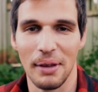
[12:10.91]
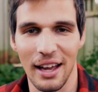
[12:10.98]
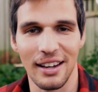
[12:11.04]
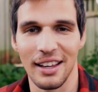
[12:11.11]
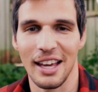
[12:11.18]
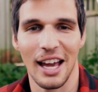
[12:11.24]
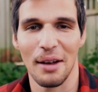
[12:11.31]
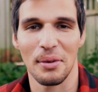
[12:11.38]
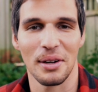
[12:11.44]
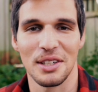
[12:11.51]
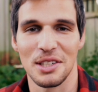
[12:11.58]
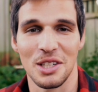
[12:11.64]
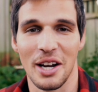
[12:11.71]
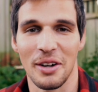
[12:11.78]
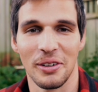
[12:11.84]
any camera
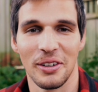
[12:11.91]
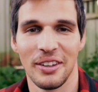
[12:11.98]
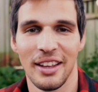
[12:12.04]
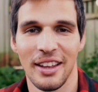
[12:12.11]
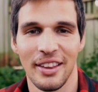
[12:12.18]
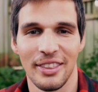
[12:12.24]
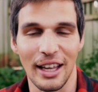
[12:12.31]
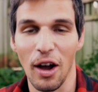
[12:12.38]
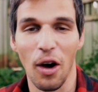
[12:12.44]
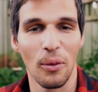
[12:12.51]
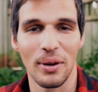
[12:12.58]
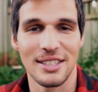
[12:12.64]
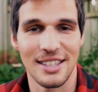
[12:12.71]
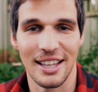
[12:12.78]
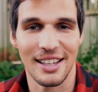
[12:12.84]
in general, they
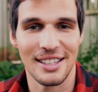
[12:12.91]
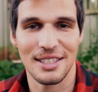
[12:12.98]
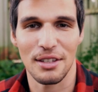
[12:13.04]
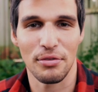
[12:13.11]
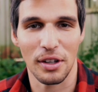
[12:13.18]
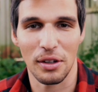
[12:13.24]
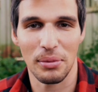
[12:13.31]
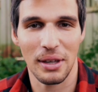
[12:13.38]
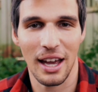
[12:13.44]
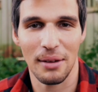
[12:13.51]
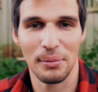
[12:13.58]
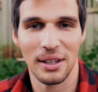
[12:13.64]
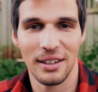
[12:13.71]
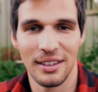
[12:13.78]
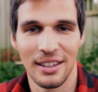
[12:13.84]
always think it's a film
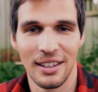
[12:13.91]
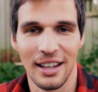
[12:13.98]
camera,